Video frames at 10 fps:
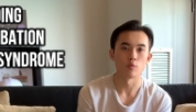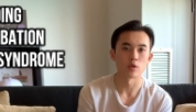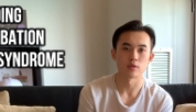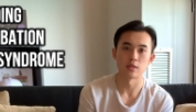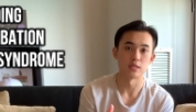
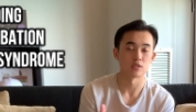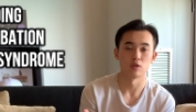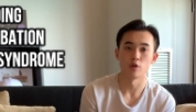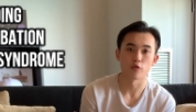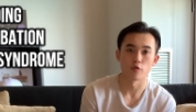what things to
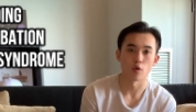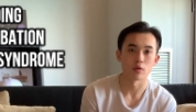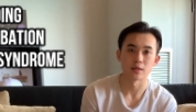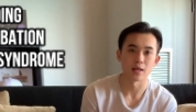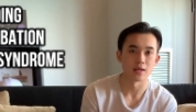look for,
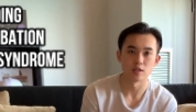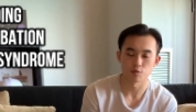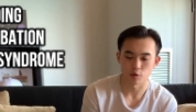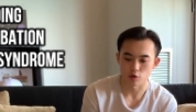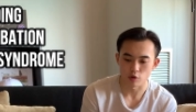like that
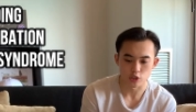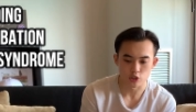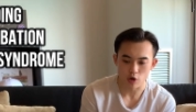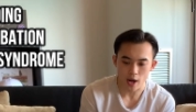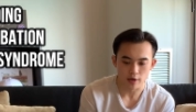inspiratory
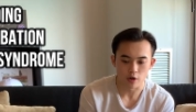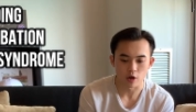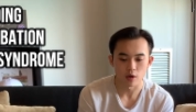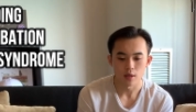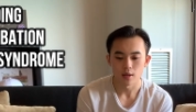
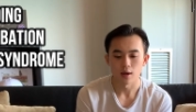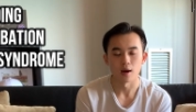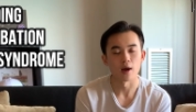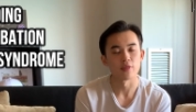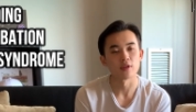stridor. Uh,
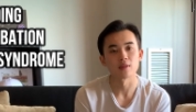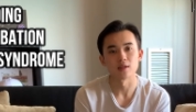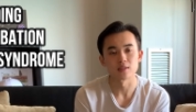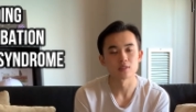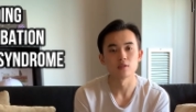I think
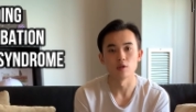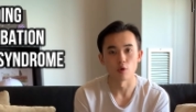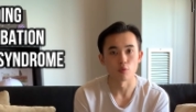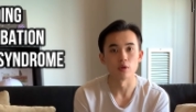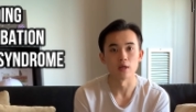that's you know
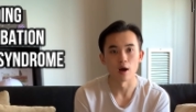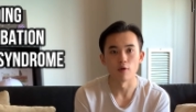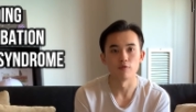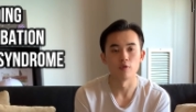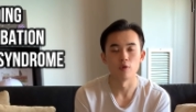really
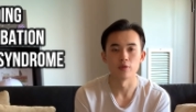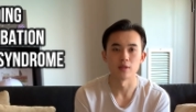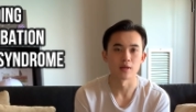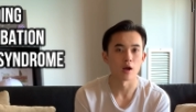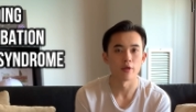helpful, and
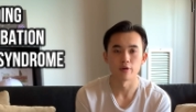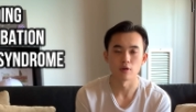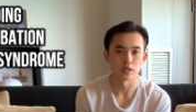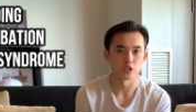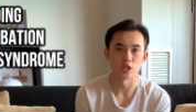then like other
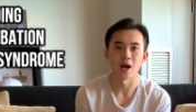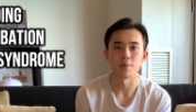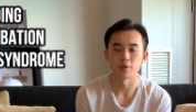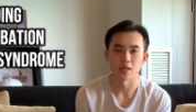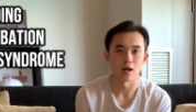like GI
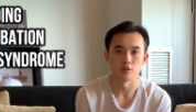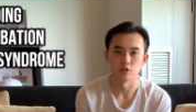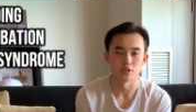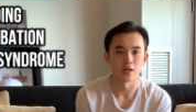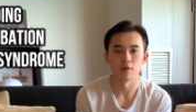
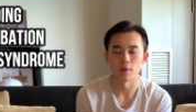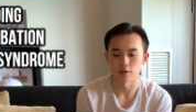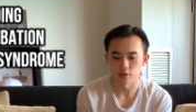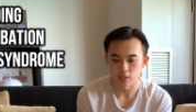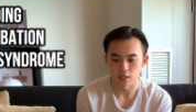pathologies that you
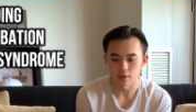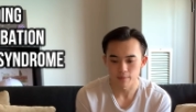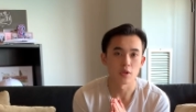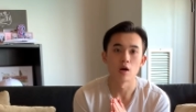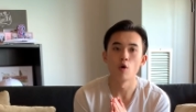might see.
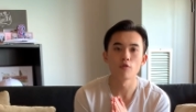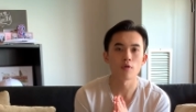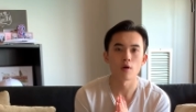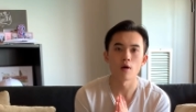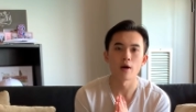
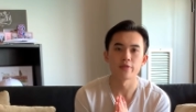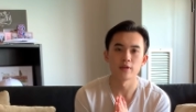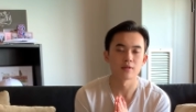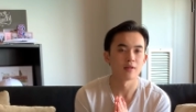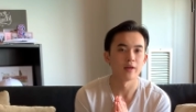Overall, I
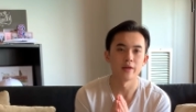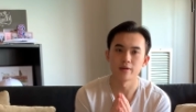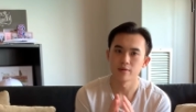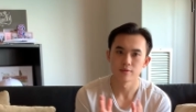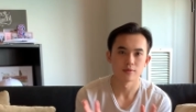think like